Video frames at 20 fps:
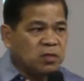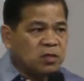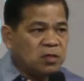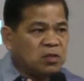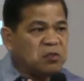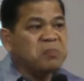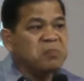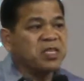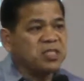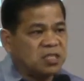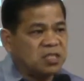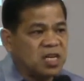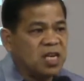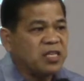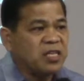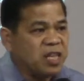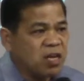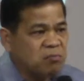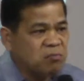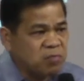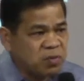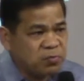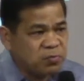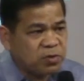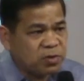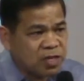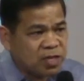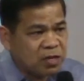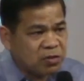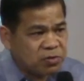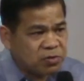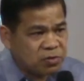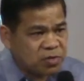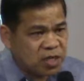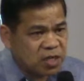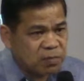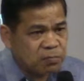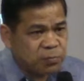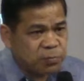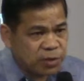you must kneel down before the
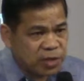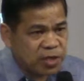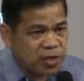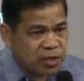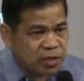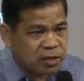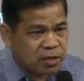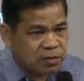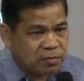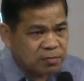Lord in prayer.